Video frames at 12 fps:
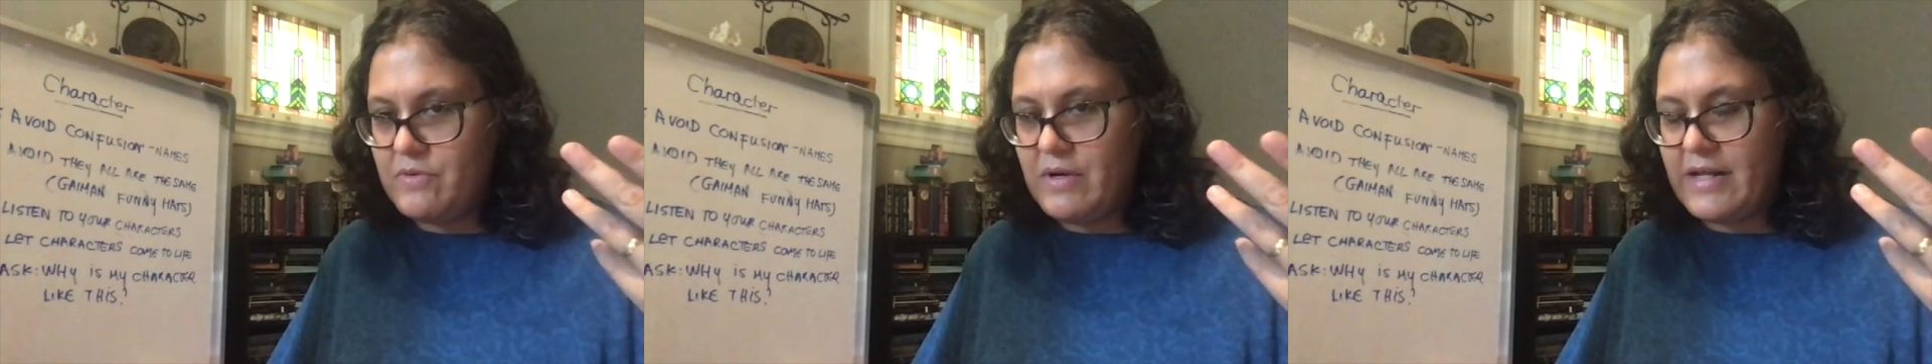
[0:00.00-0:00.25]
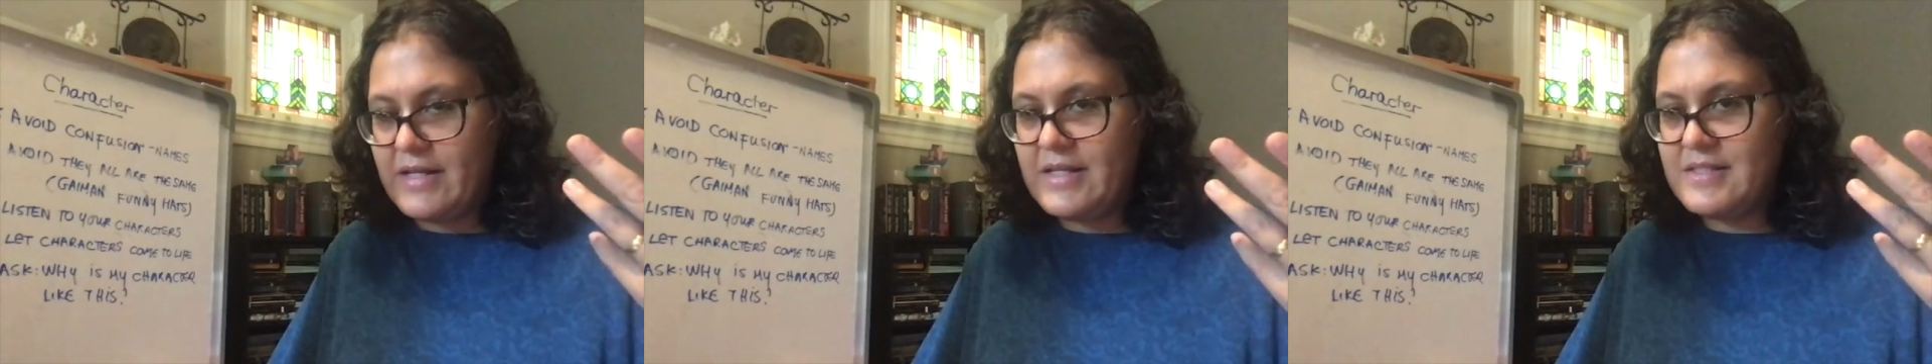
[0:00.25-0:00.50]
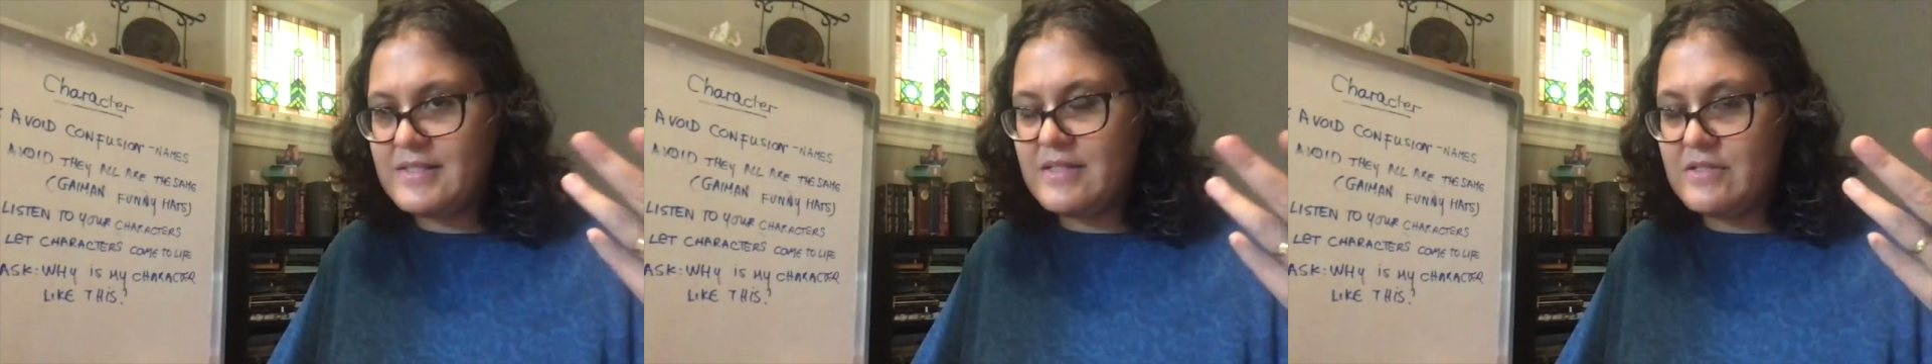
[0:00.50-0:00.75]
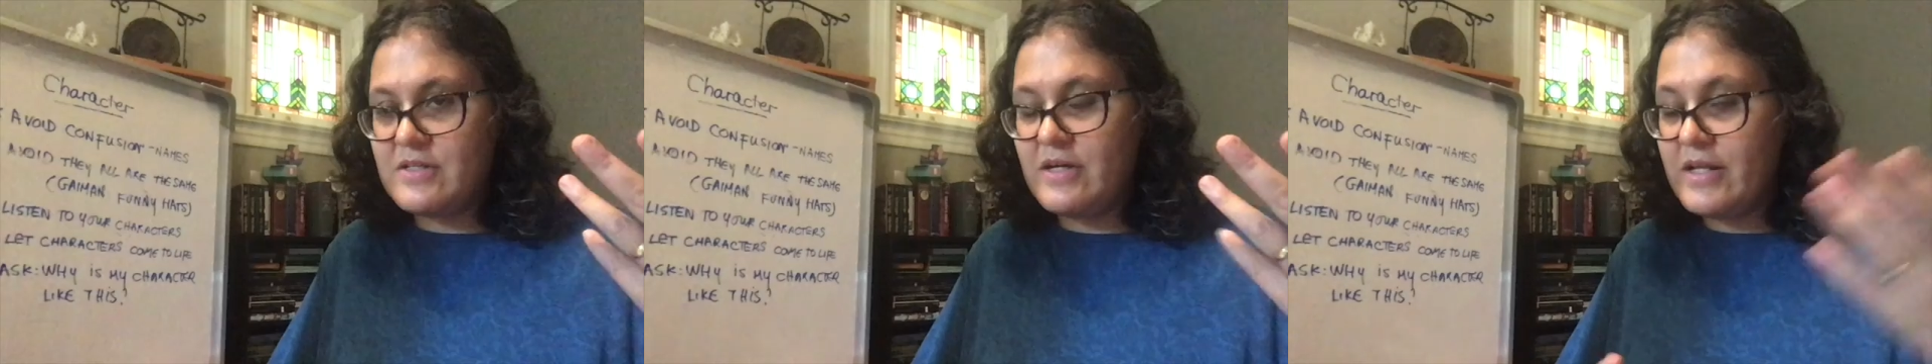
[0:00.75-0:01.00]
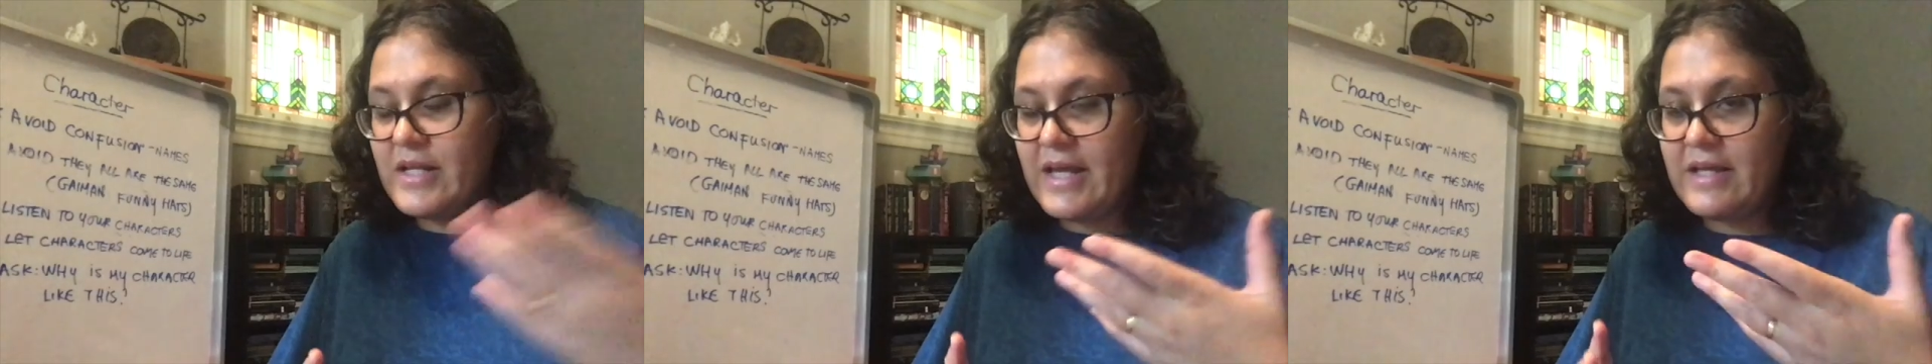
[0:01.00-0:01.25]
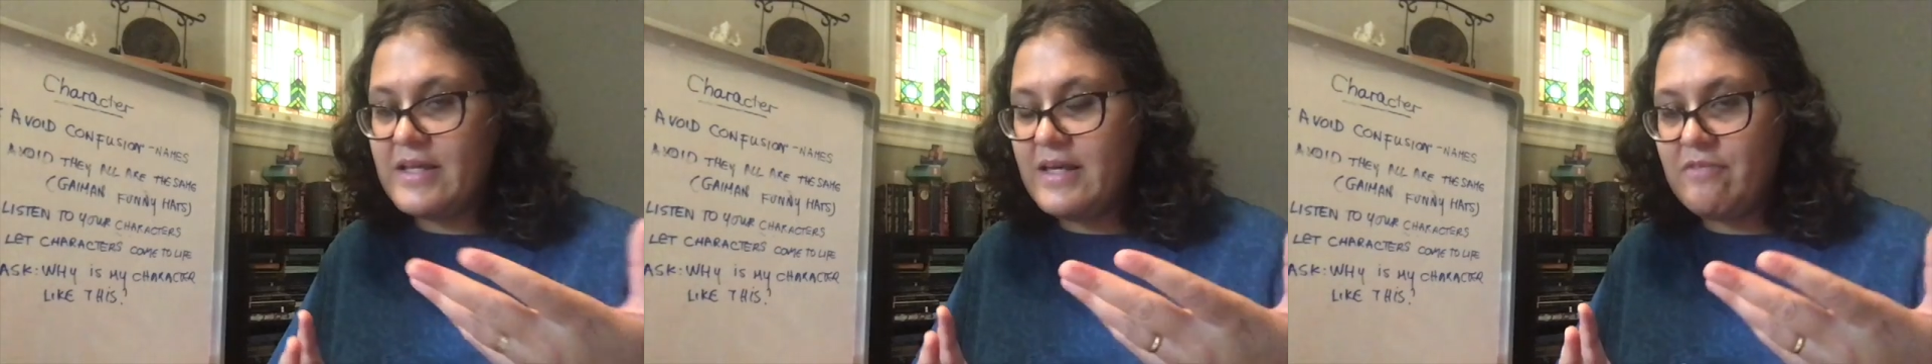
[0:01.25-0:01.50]
at least internally,
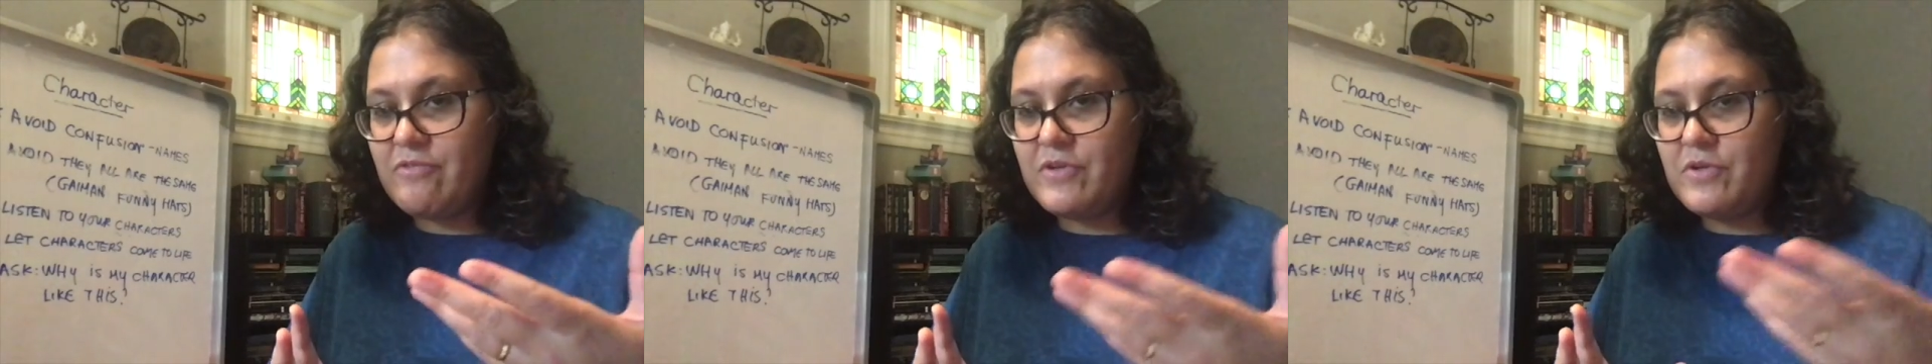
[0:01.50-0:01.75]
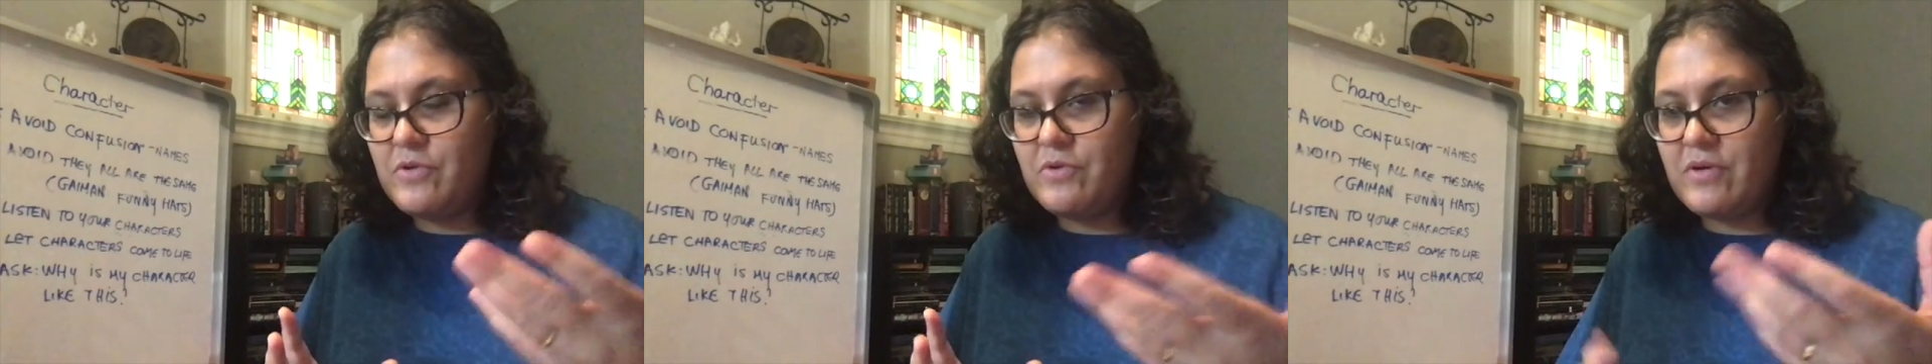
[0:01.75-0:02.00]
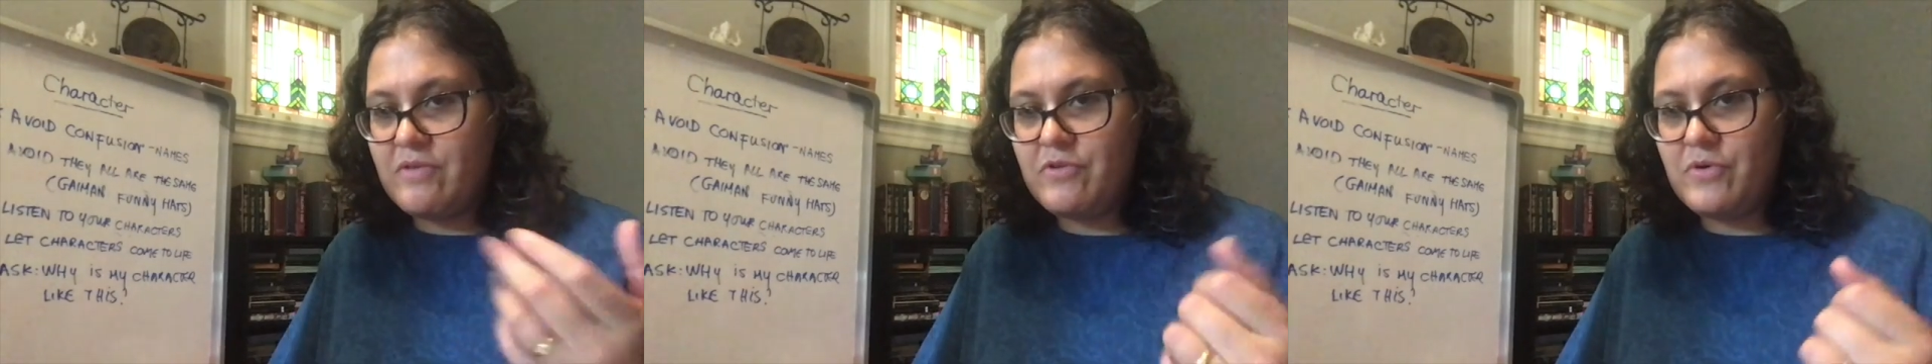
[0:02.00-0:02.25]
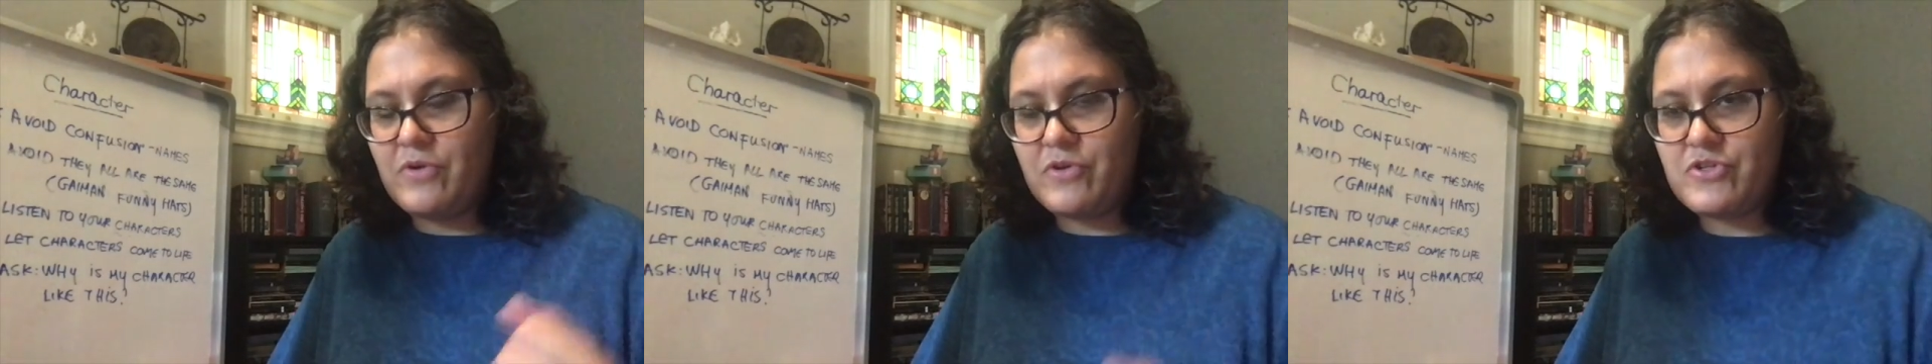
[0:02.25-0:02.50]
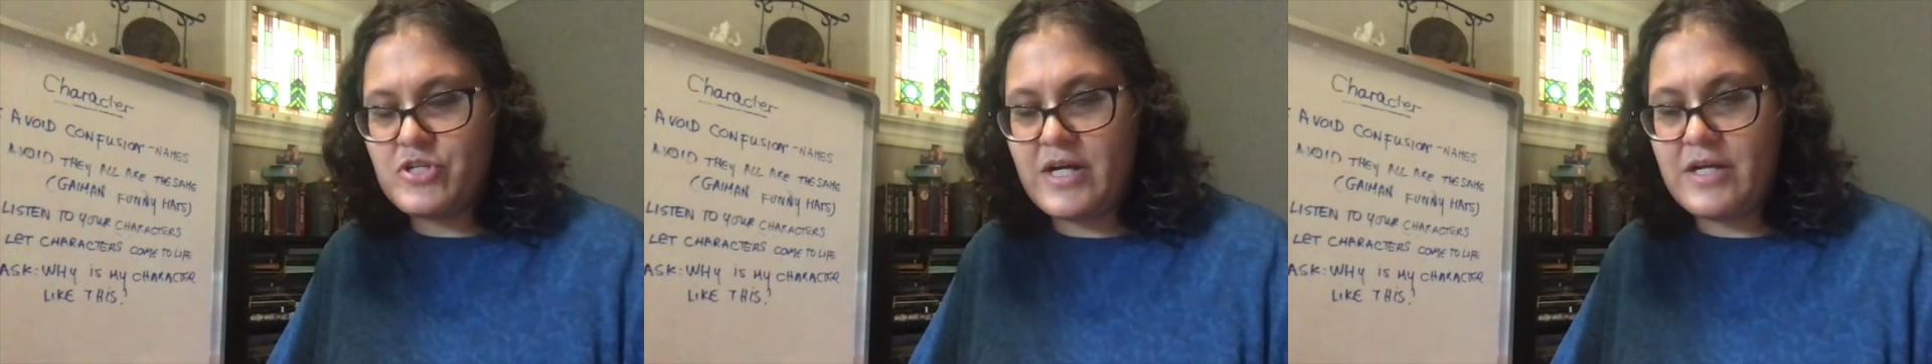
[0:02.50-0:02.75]
and even, if you're not shy,